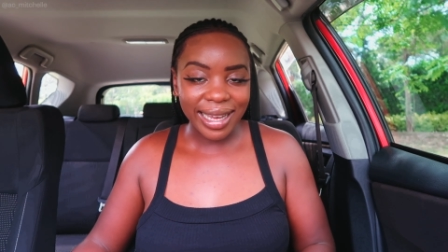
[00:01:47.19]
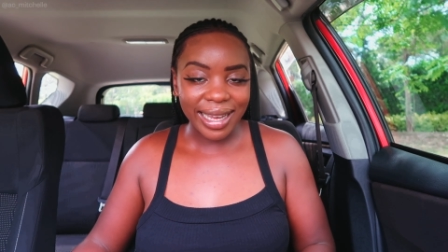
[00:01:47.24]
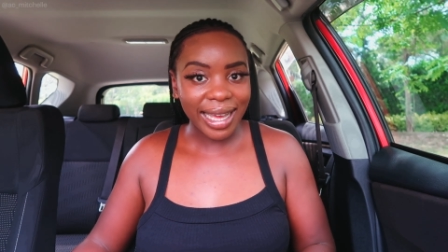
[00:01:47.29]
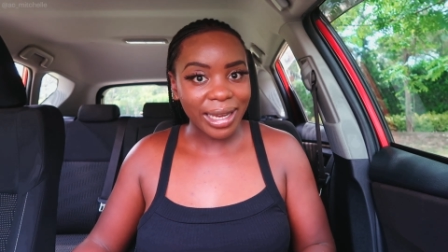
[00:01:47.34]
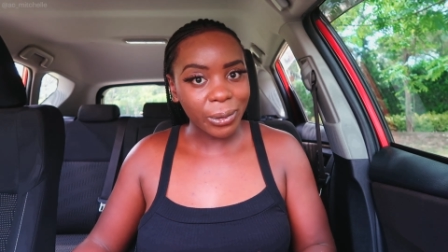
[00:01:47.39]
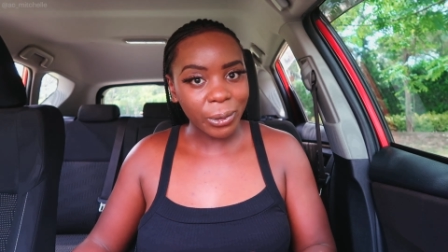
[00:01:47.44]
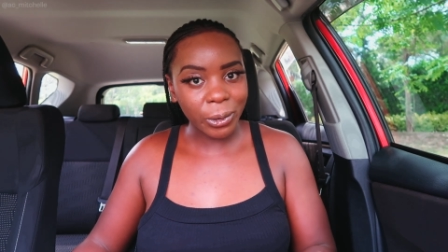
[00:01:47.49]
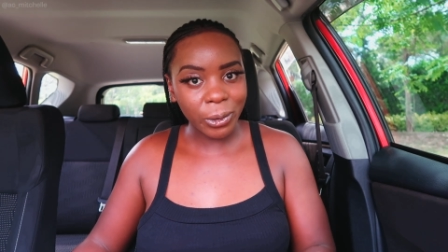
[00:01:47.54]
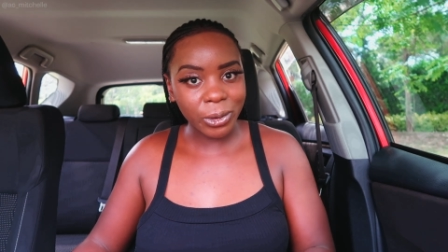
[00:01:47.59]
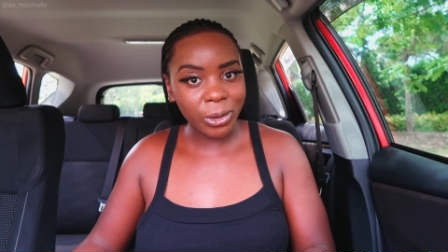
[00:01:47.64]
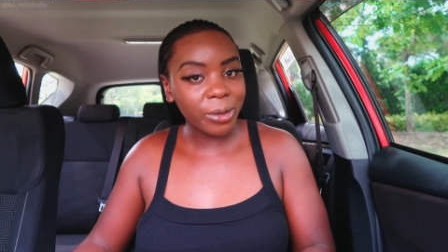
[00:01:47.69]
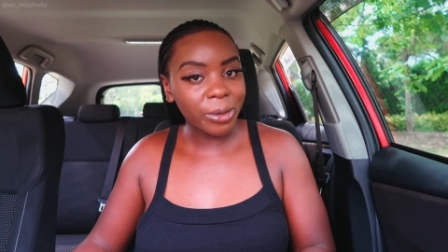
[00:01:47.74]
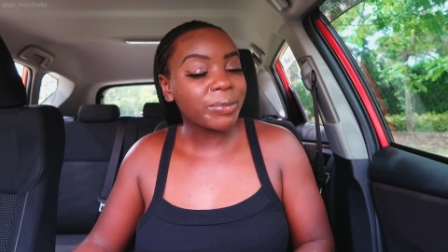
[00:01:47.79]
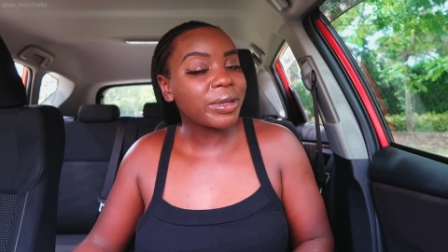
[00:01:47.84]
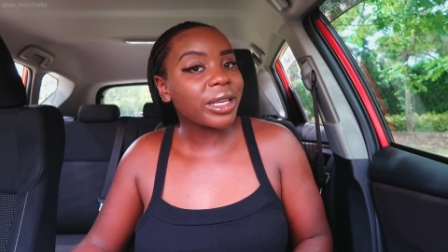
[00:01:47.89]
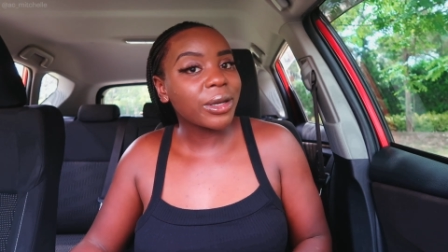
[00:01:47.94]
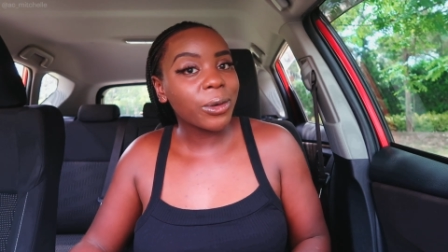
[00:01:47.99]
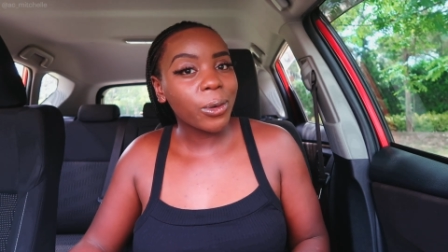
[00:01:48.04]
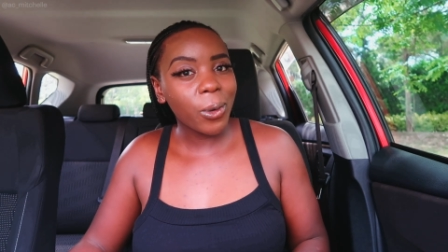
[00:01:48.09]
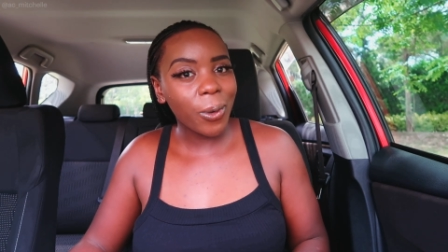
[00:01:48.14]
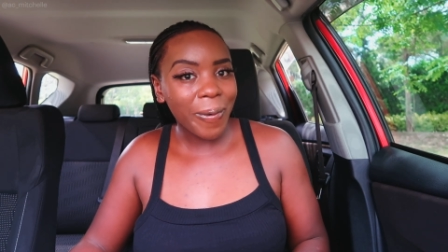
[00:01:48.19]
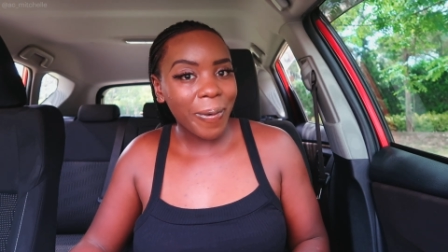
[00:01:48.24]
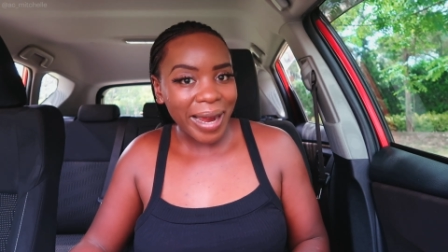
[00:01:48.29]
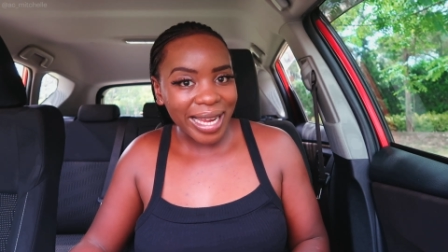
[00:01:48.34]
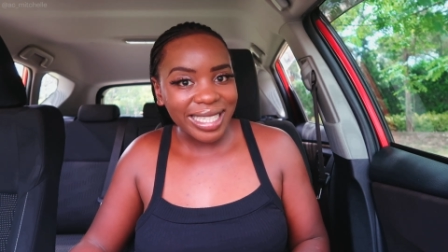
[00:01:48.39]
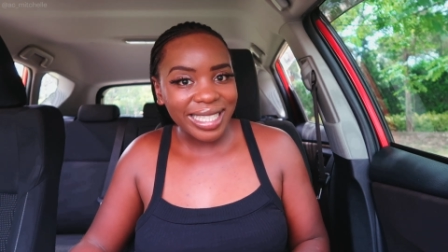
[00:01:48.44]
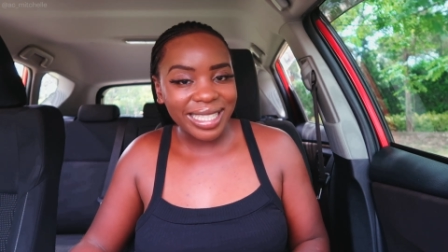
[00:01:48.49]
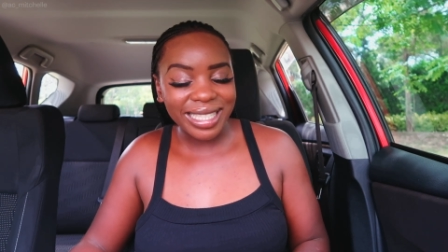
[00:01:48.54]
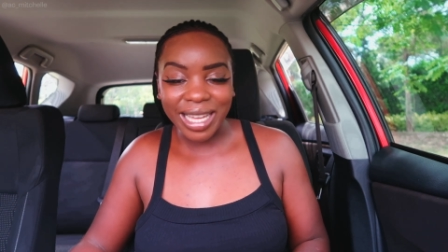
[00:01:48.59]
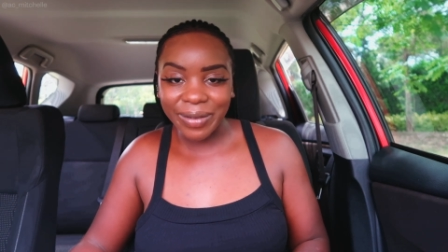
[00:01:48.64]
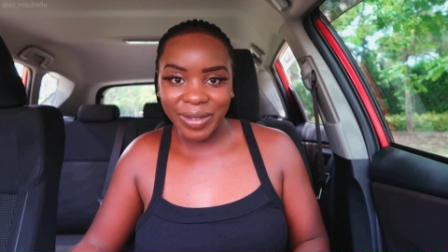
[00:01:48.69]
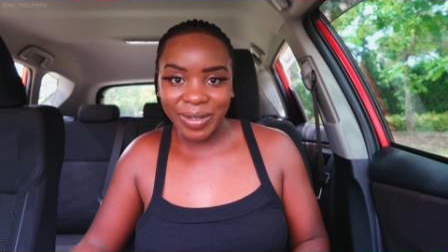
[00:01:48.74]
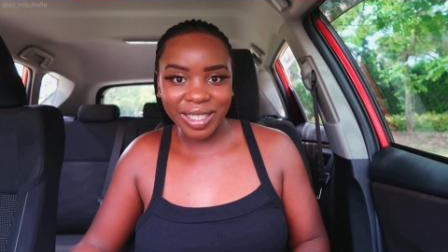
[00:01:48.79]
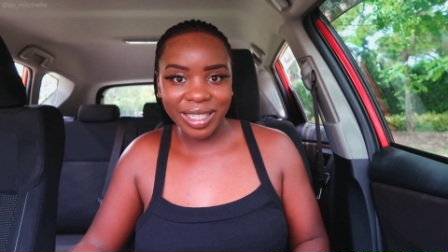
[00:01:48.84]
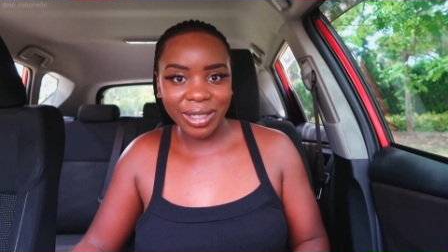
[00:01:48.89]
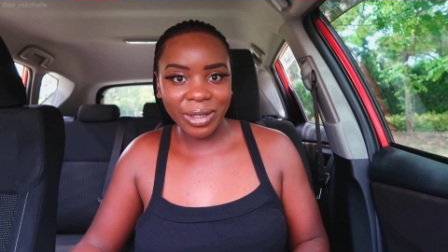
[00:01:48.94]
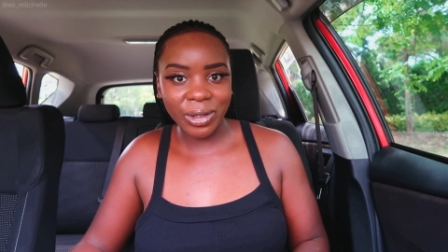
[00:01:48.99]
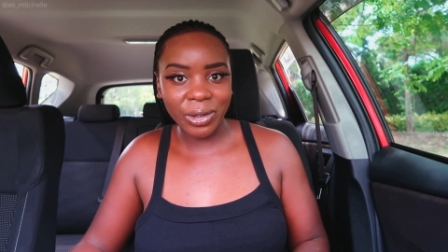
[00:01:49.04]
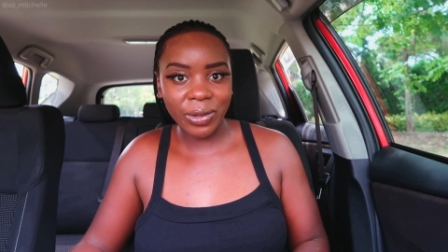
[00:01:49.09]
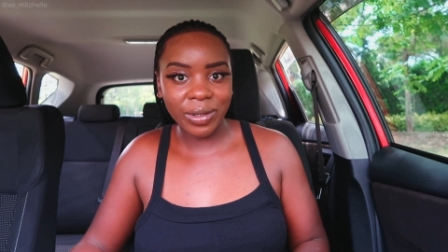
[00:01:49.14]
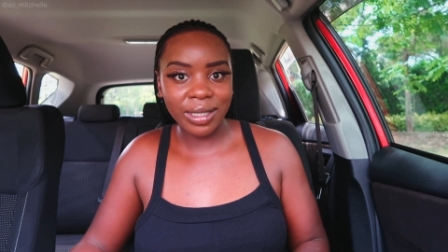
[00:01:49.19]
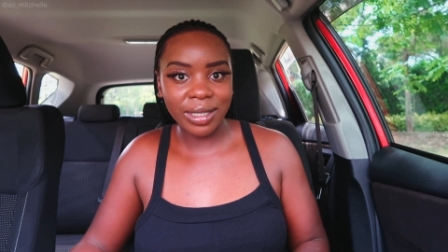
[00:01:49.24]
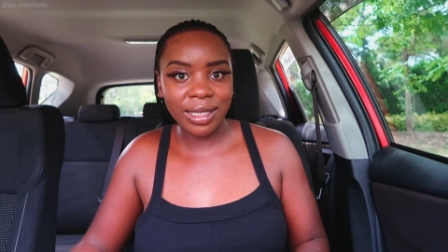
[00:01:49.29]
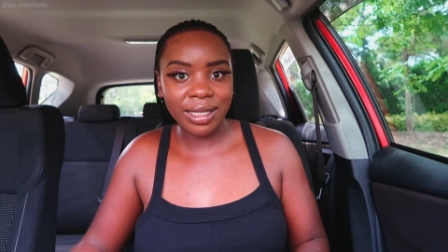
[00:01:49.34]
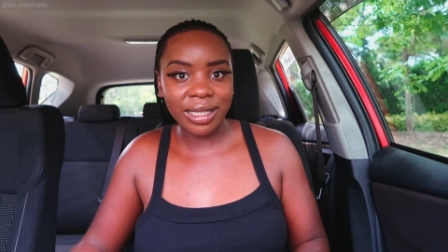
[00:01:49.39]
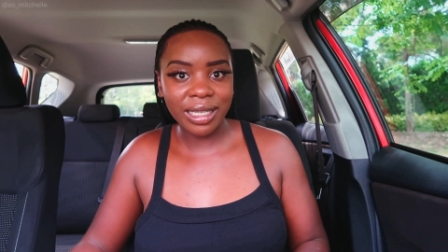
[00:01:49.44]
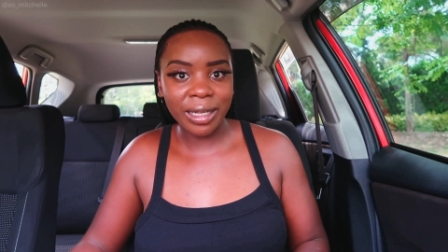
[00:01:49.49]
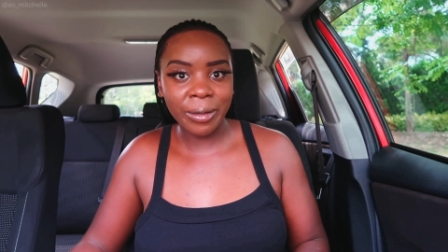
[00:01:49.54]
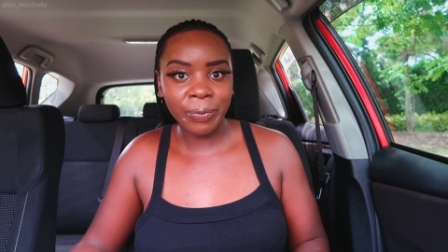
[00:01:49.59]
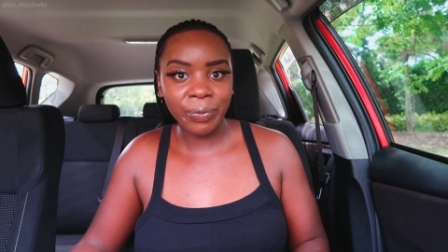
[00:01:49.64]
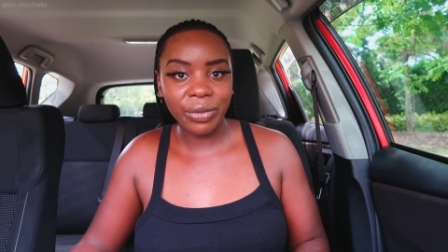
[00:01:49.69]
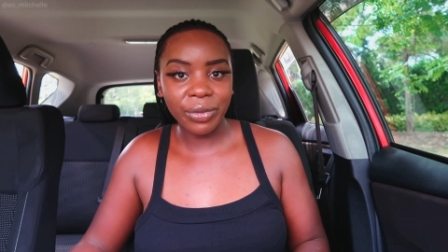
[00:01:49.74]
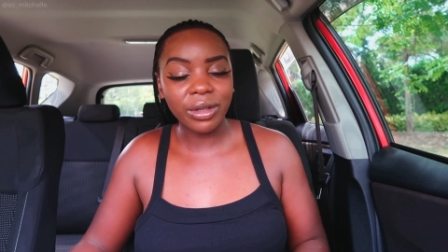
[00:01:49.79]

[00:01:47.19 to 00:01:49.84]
can also be quite damaging to your system.